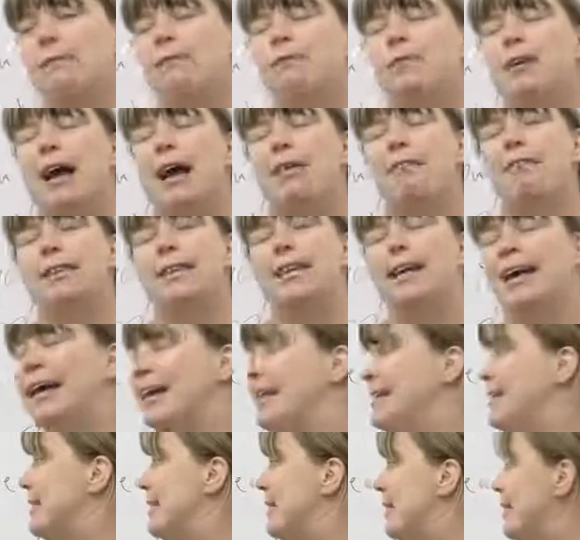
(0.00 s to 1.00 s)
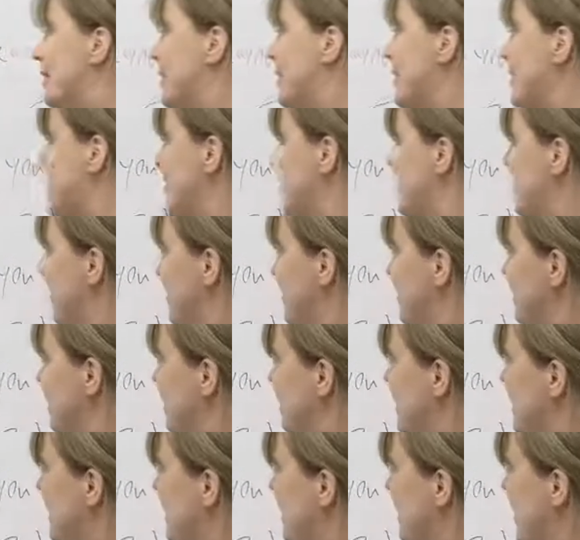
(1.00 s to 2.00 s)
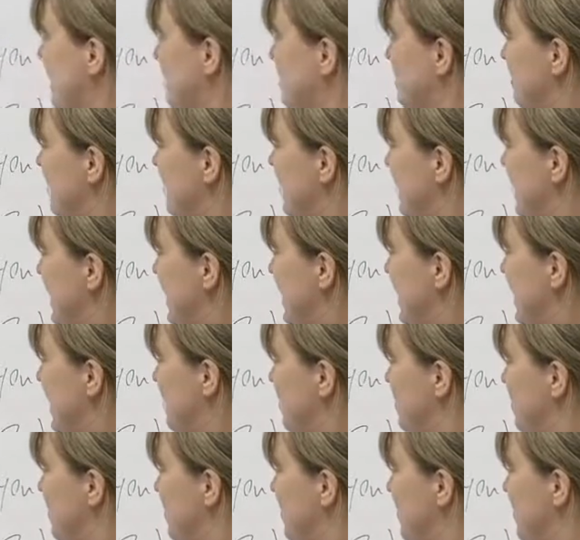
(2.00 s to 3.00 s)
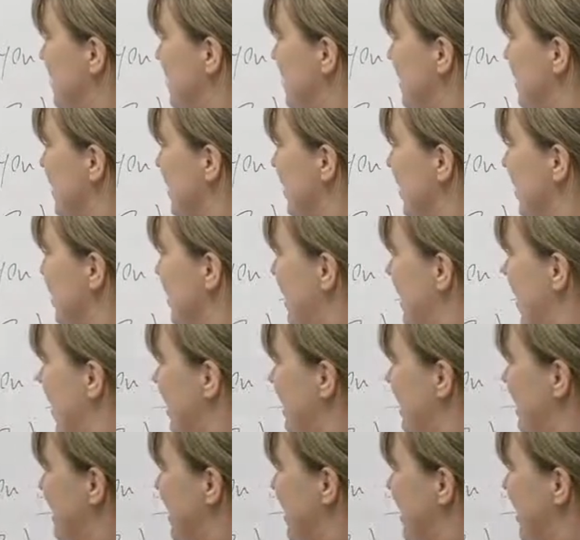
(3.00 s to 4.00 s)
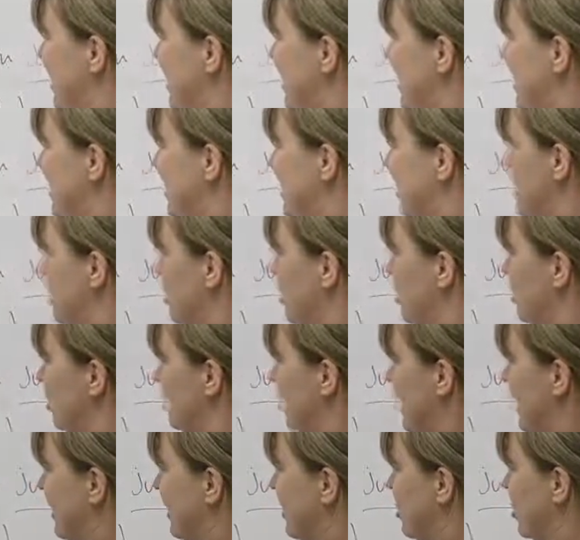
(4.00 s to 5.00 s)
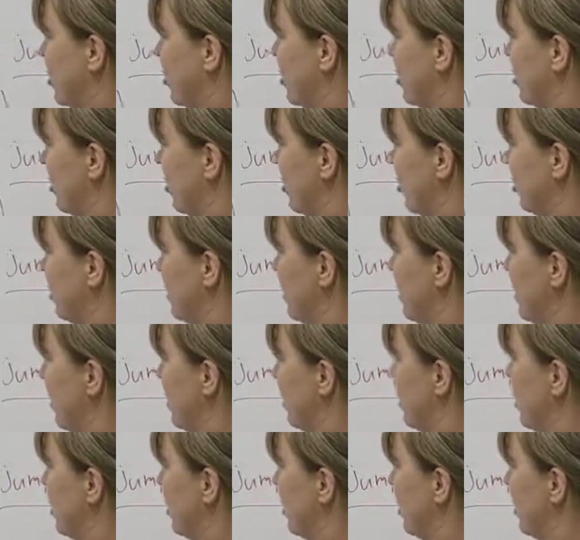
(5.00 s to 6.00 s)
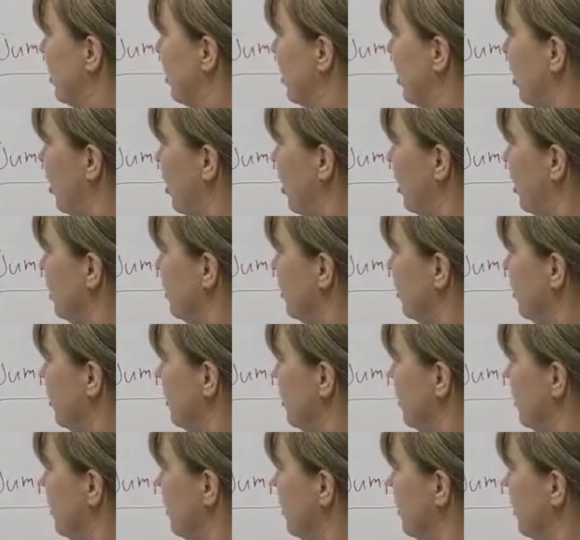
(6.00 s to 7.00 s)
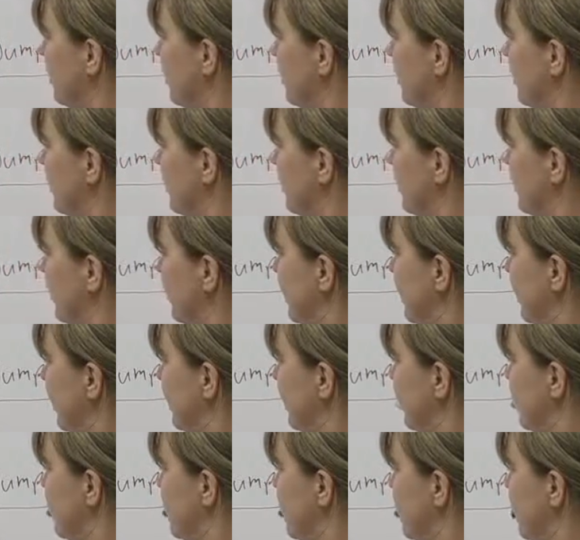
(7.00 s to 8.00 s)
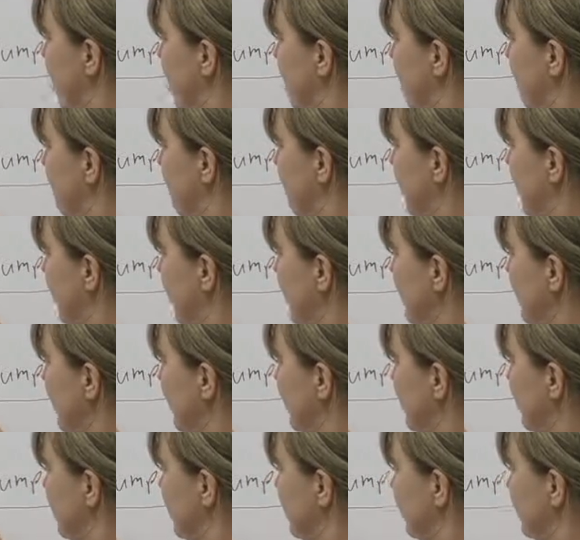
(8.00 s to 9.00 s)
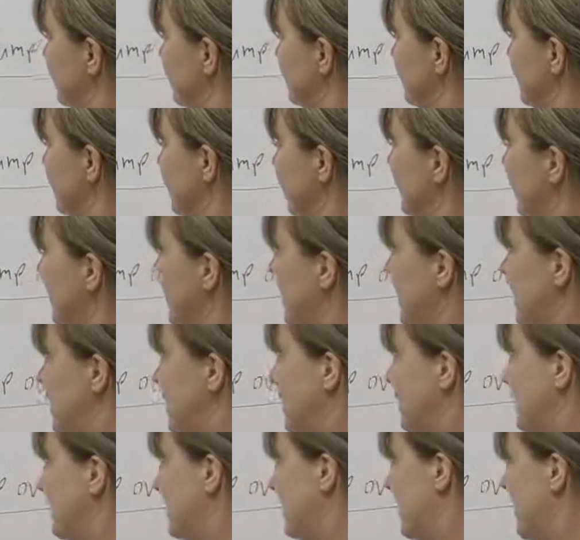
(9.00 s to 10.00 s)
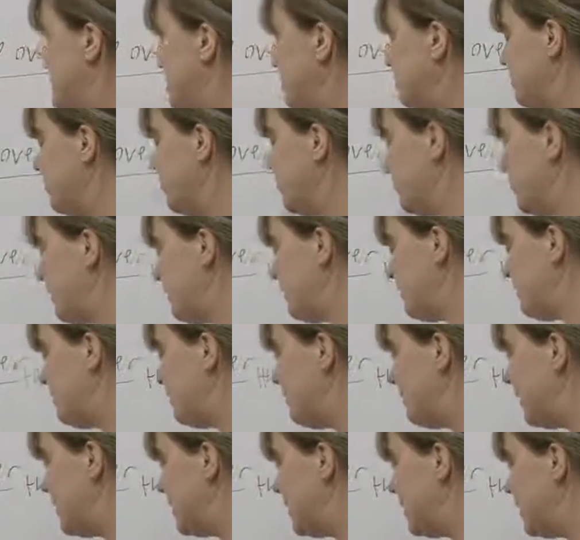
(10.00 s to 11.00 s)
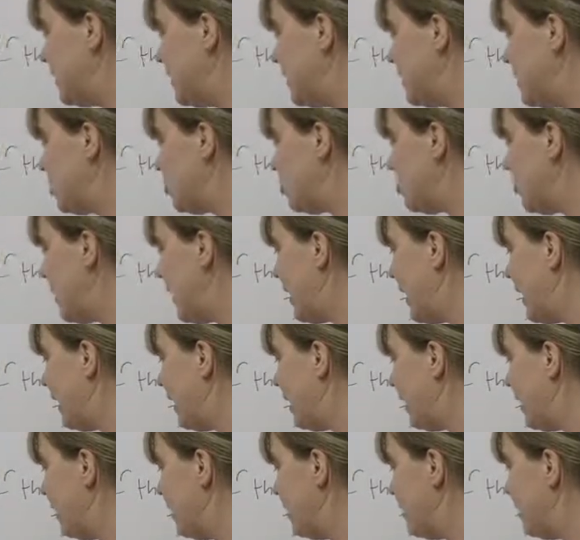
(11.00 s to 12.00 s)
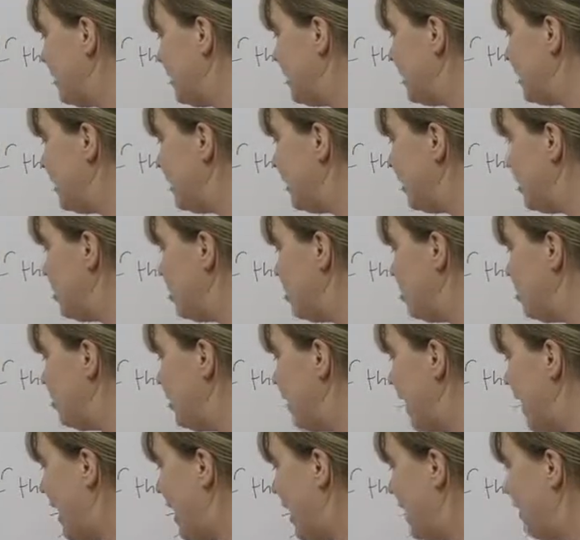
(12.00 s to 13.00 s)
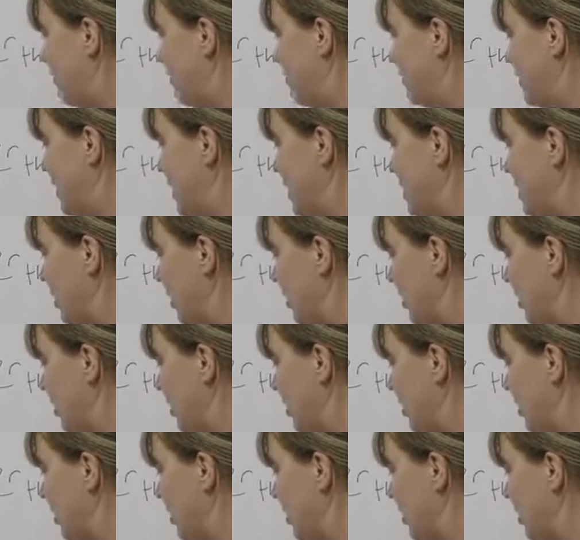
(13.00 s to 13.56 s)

if you have any ideas. So I believe I think this is the correct term, hurdle jumping. So this is where you have these